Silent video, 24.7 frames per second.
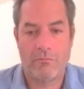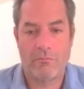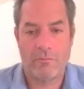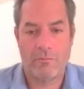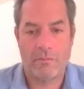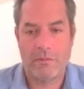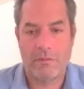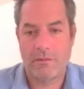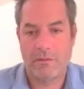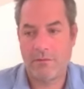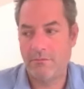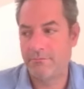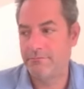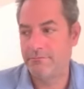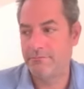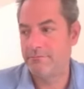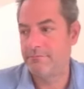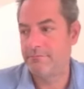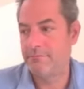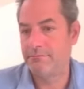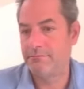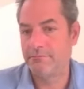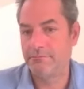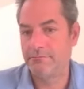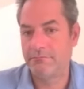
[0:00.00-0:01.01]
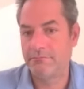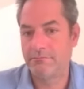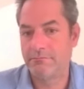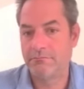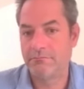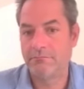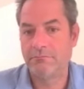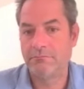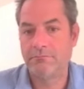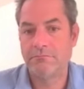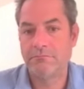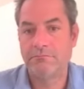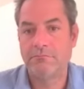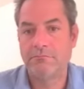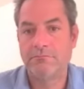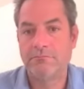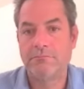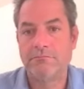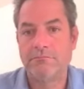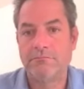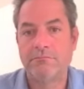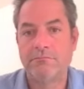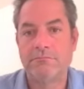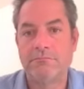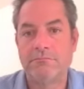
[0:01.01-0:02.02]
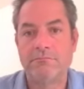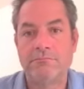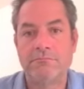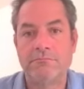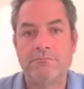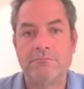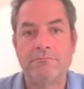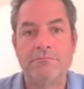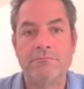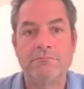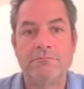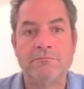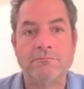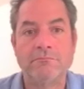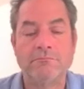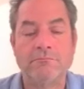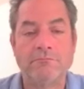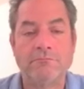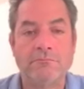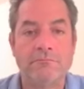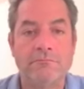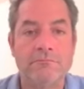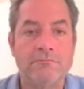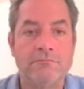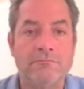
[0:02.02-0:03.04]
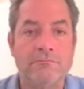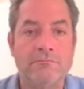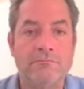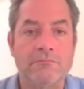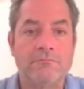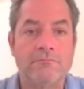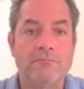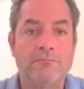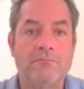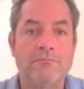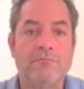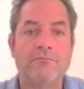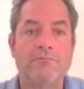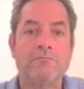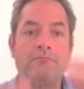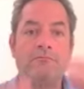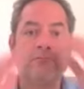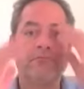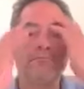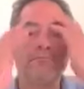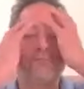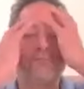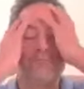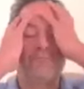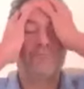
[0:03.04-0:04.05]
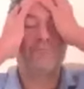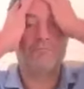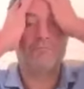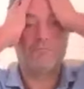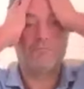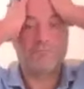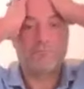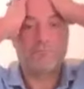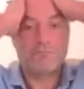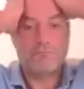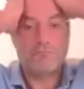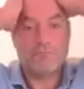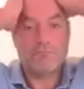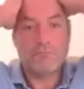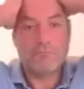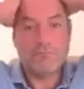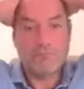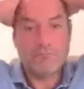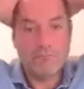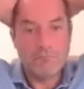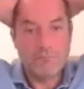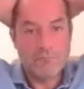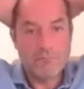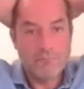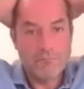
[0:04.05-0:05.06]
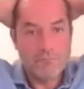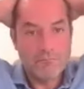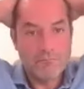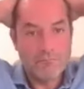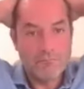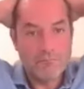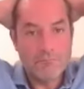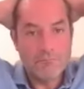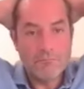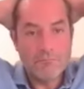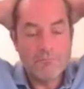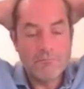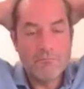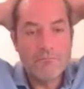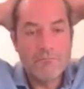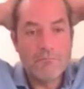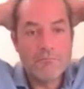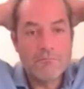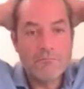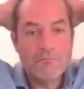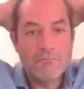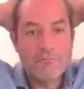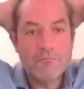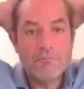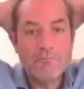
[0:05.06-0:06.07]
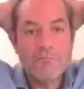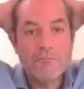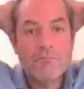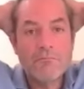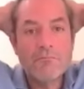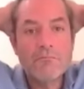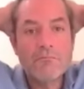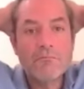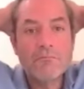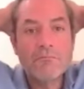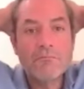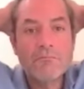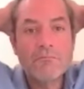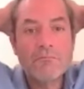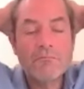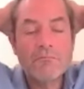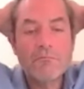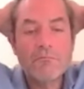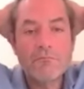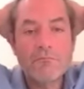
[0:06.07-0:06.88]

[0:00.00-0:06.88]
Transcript: [no speech]